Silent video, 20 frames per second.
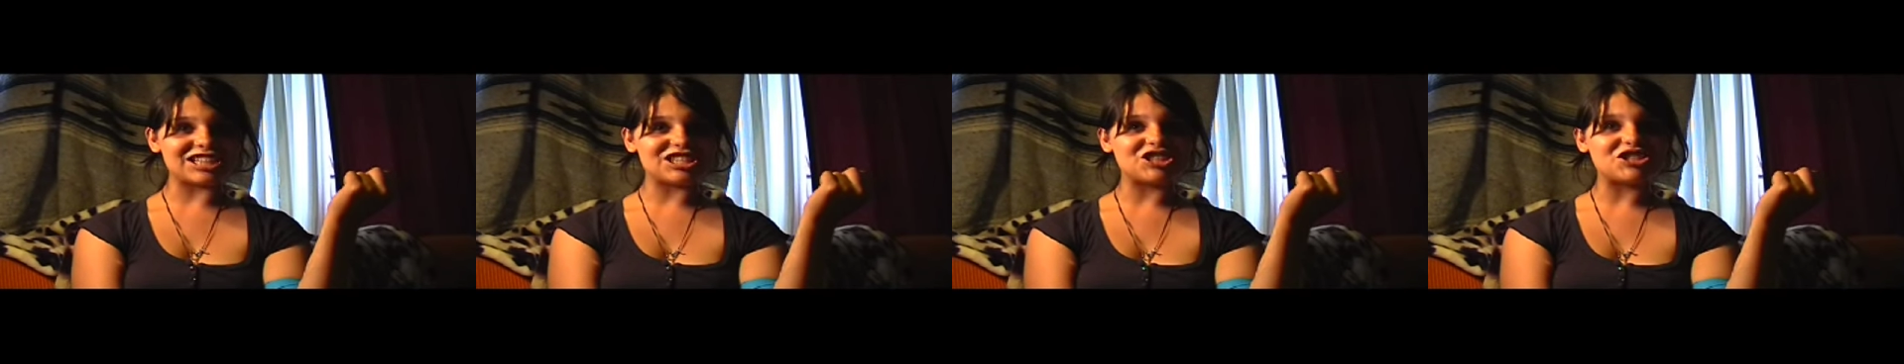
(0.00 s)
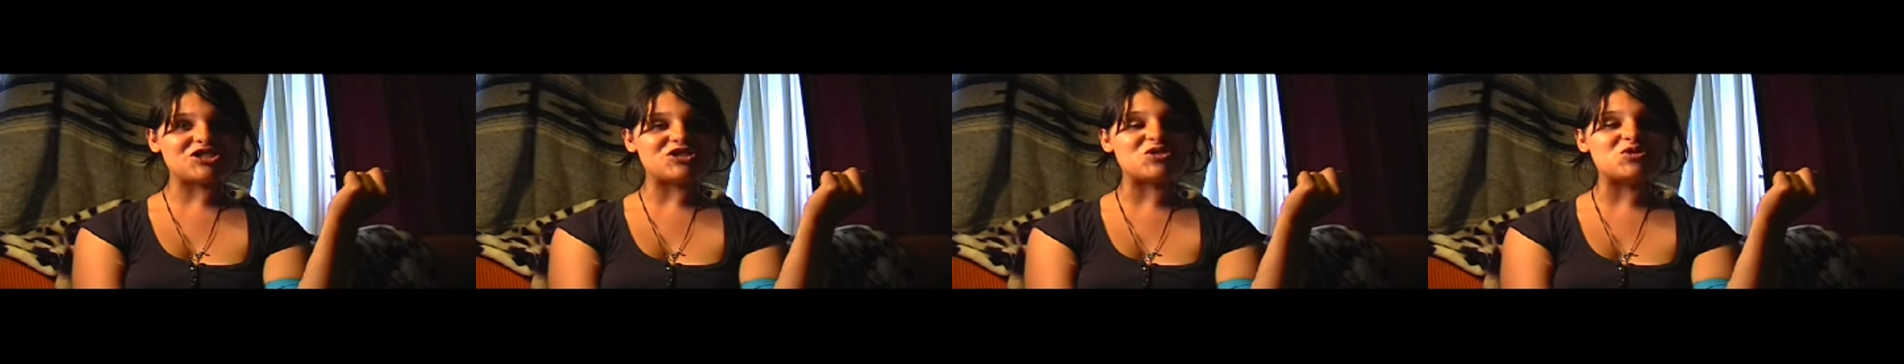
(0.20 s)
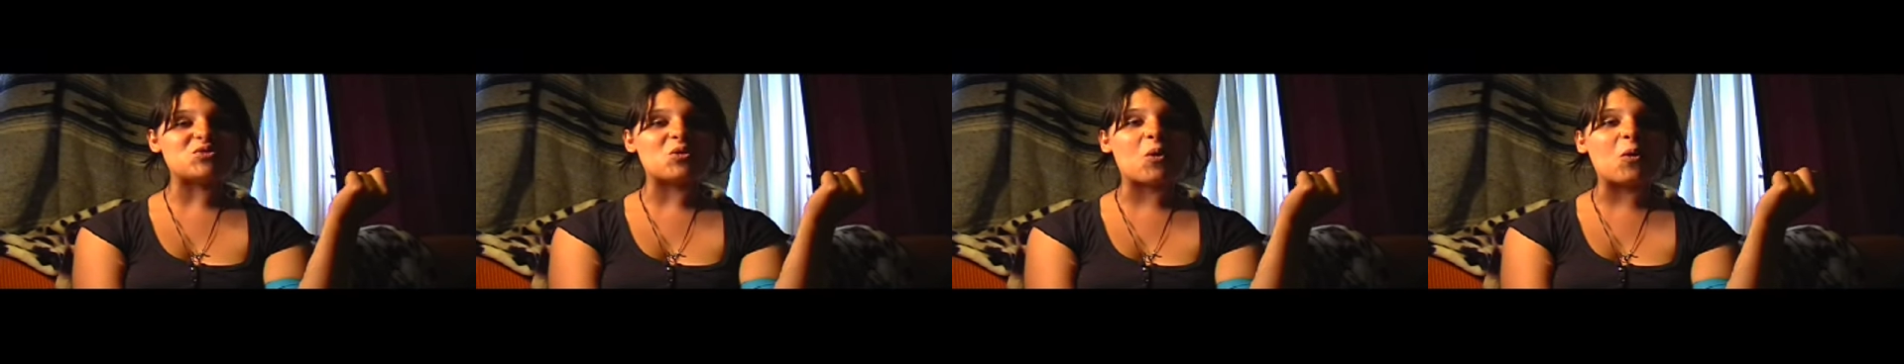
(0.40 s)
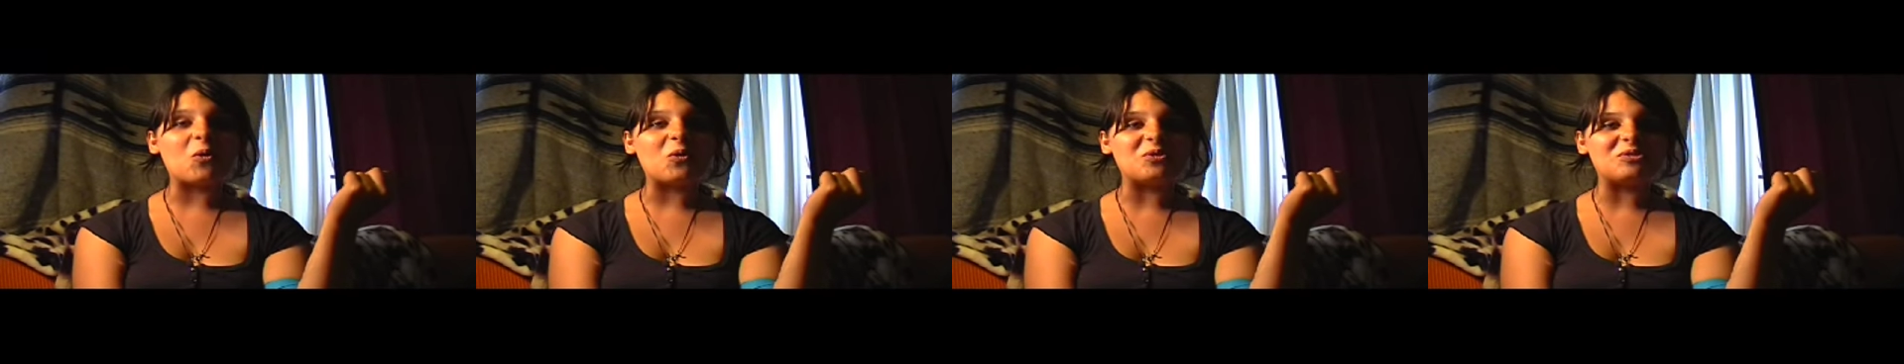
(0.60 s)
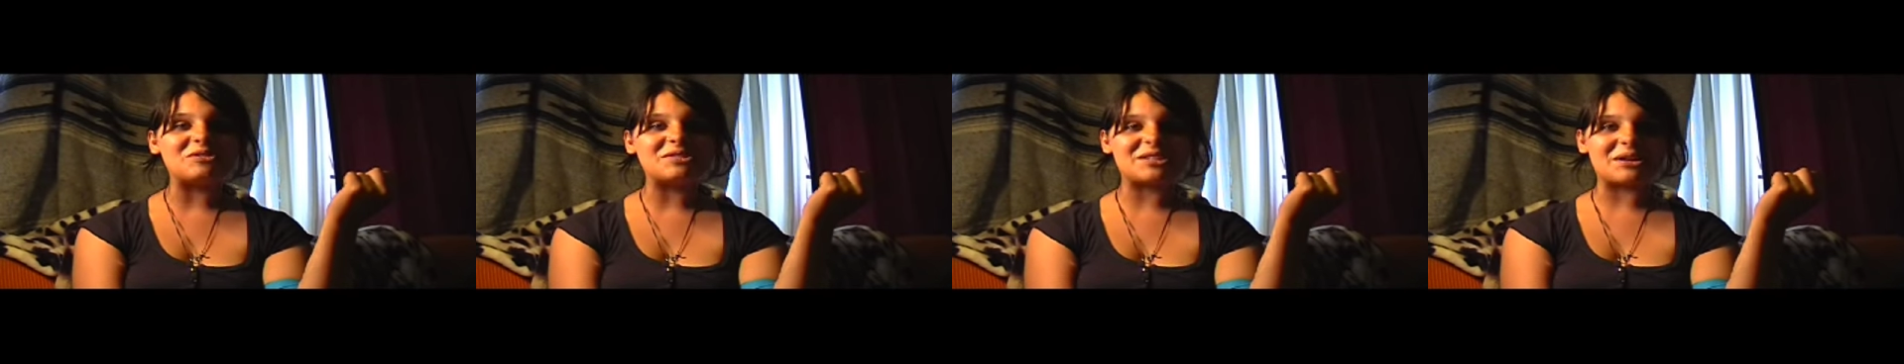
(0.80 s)
stole
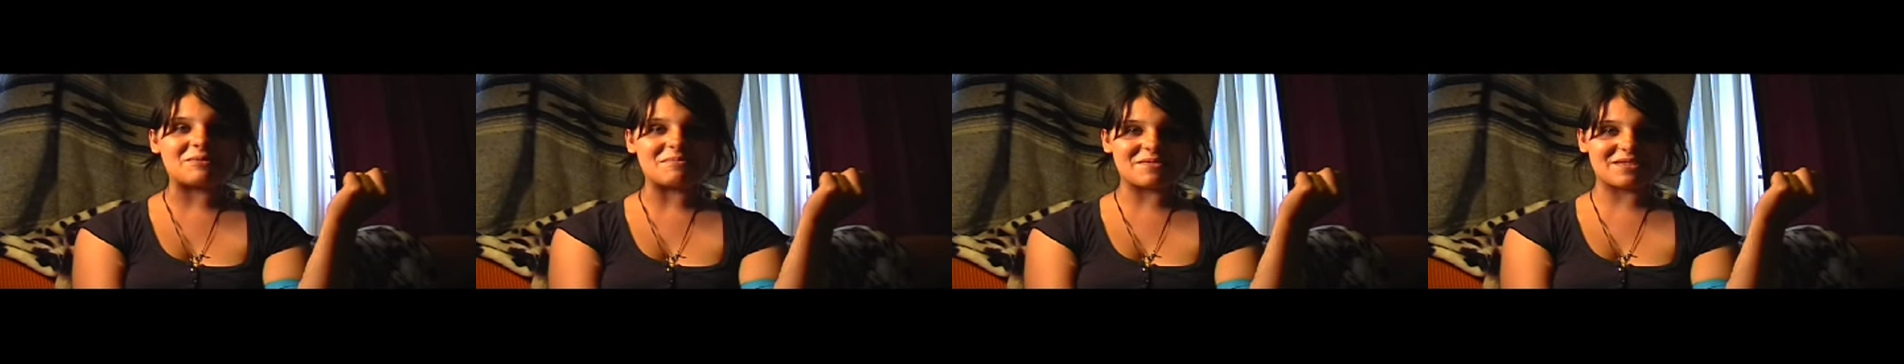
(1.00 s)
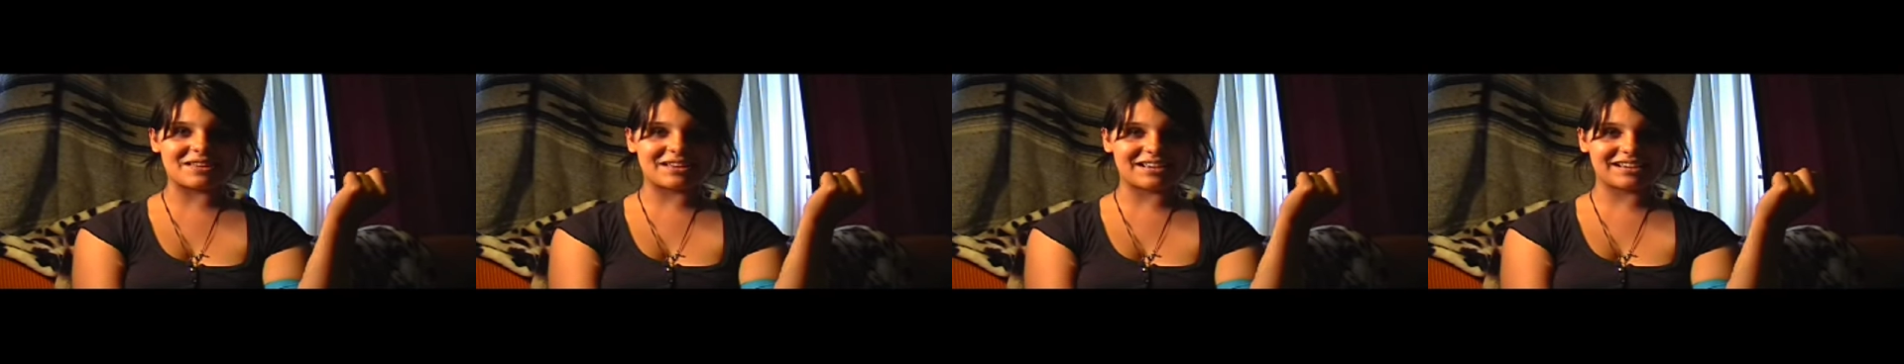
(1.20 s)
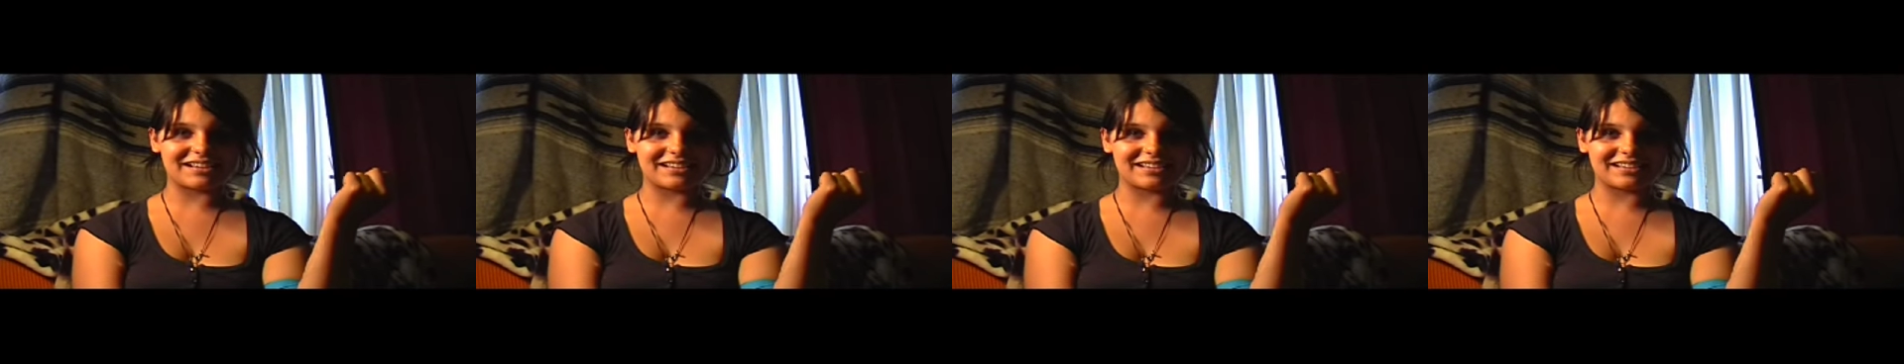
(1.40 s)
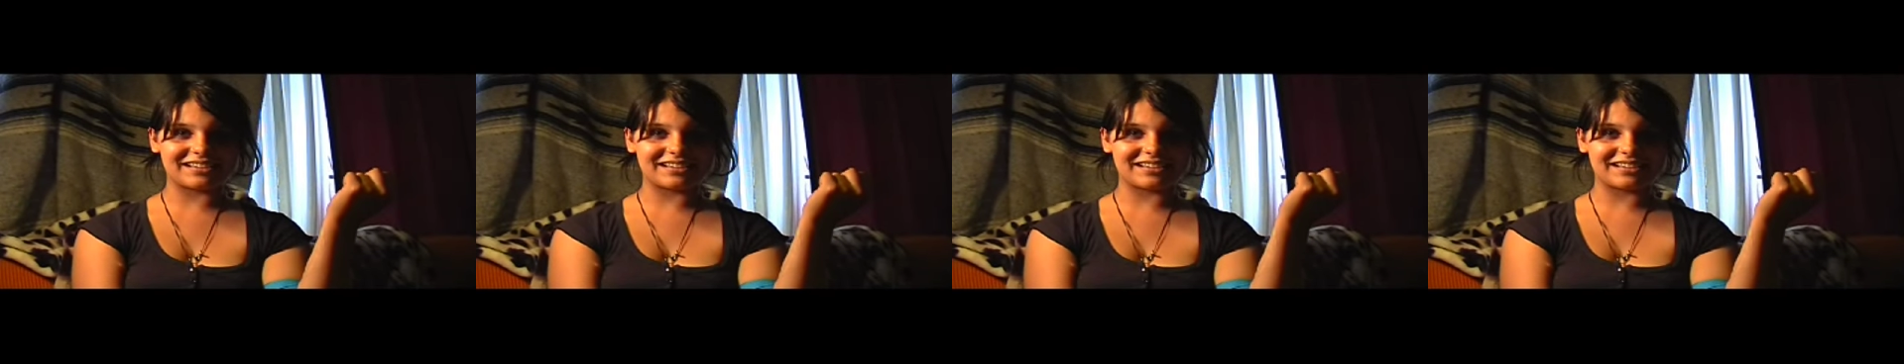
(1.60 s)
something.